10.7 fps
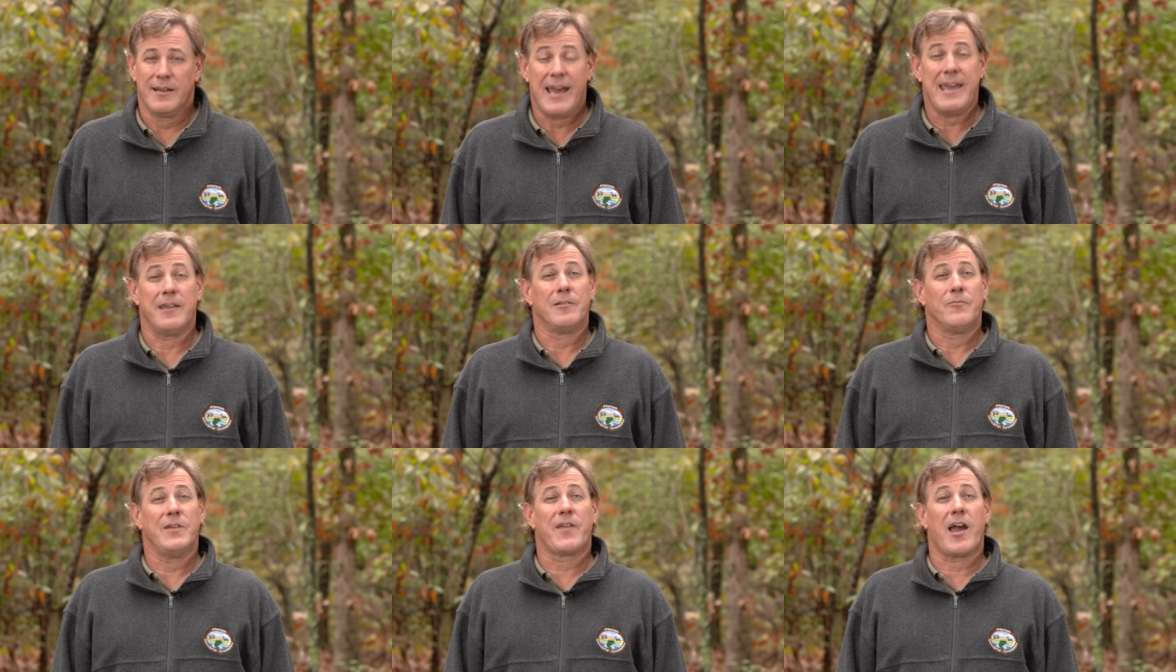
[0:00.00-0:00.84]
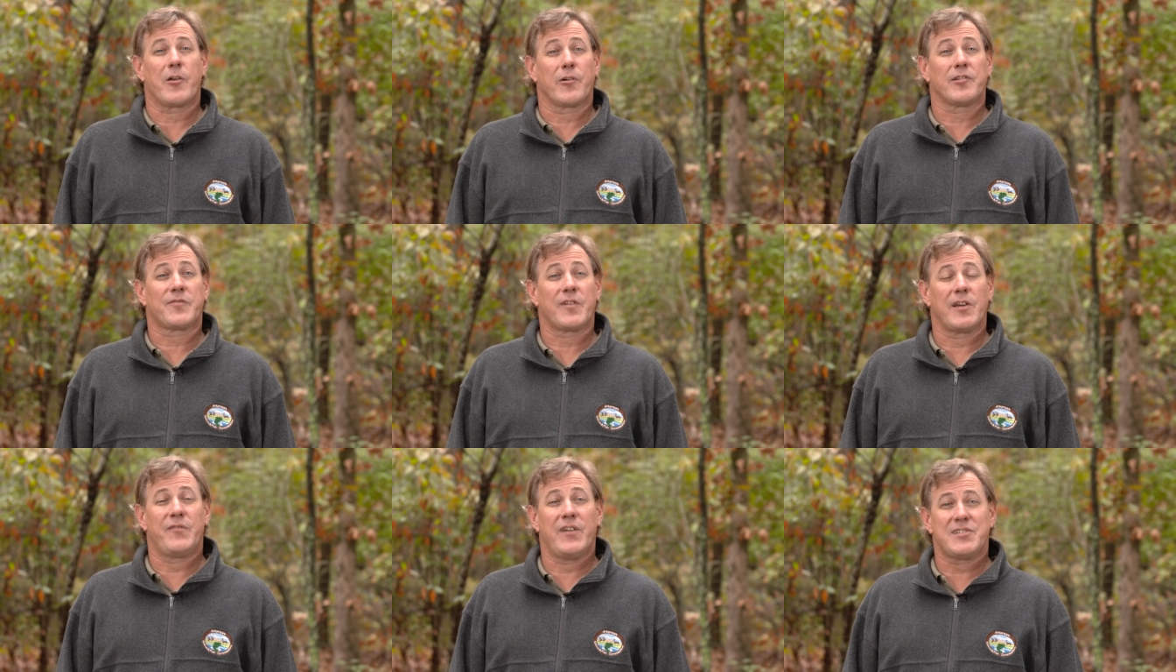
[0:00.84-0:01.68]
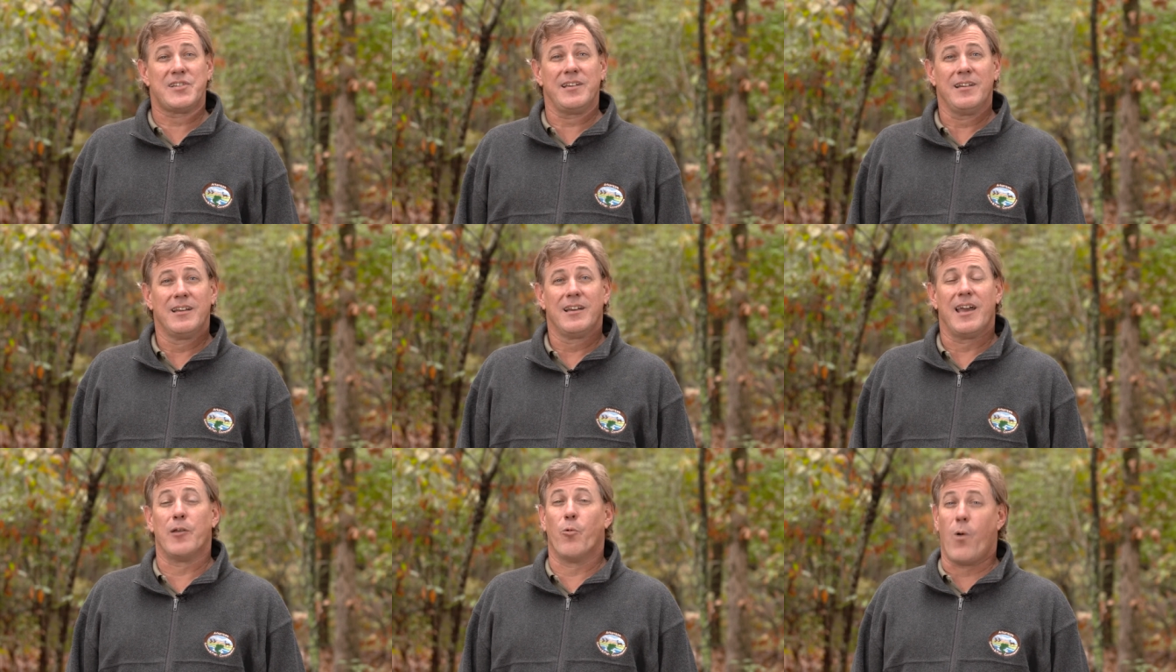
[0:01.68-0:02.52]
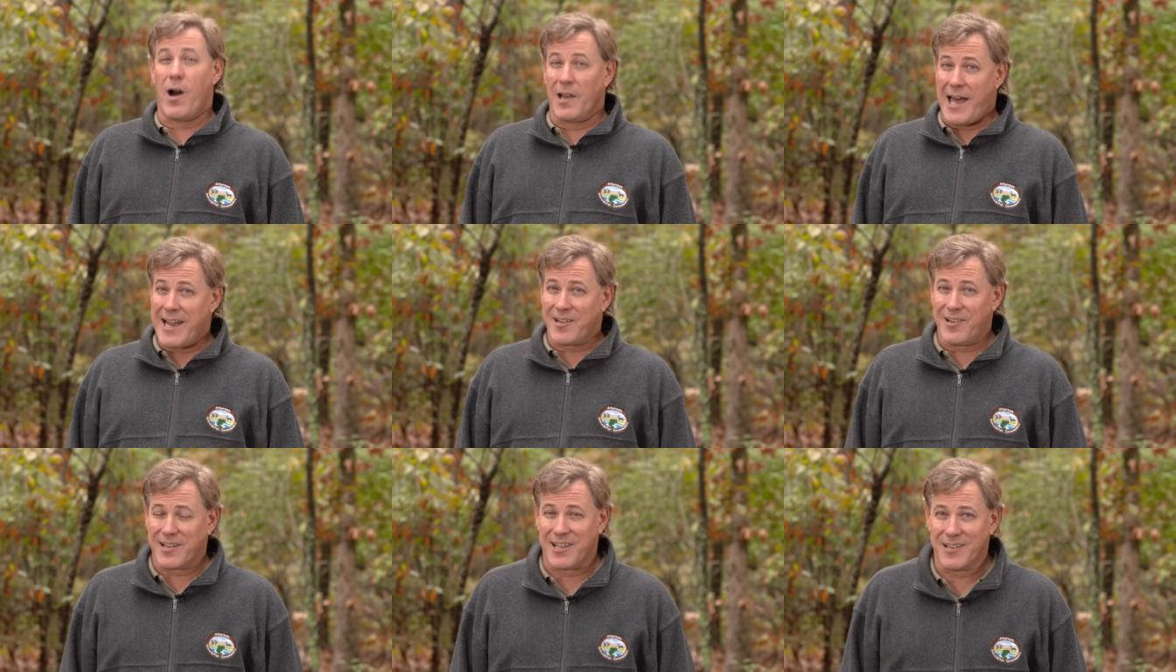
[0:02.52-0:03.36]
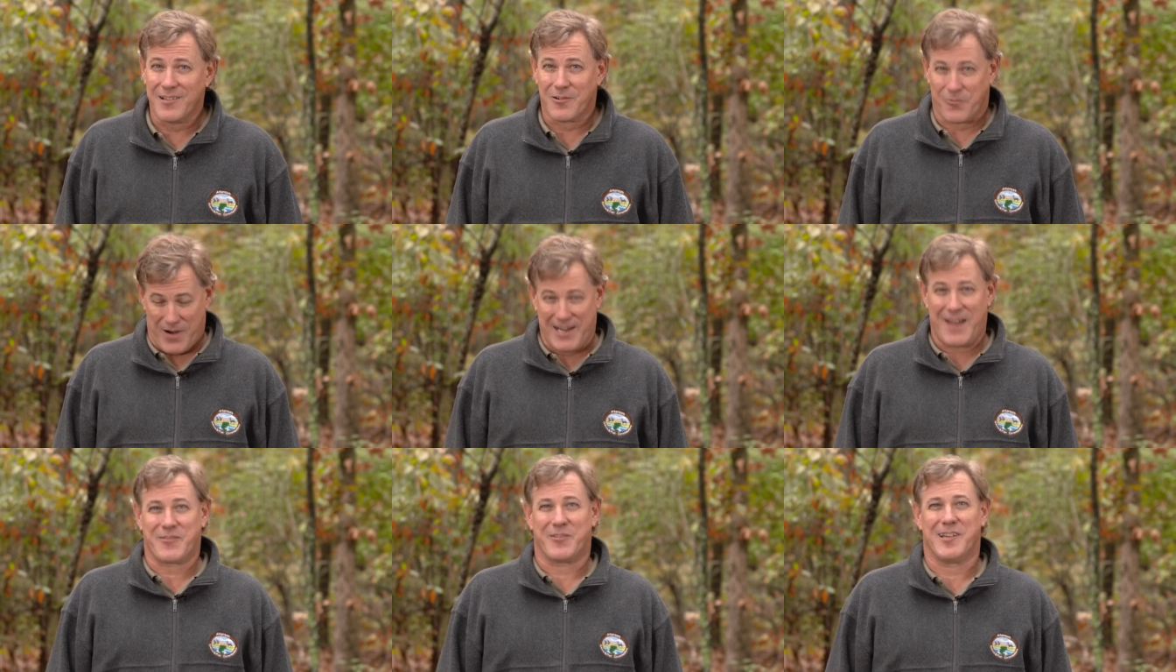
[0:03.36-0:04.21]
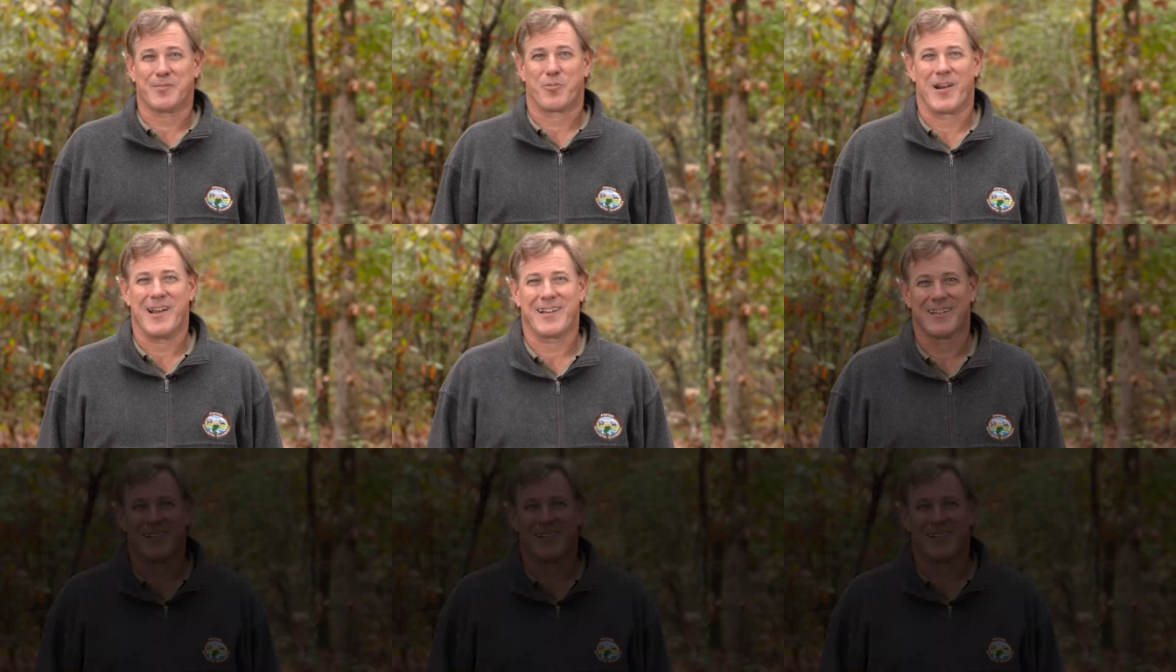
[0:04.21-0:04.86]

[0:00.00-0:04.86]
Hey, we've got Greer's Ferry Fishing and Walleye Cooking right after this break.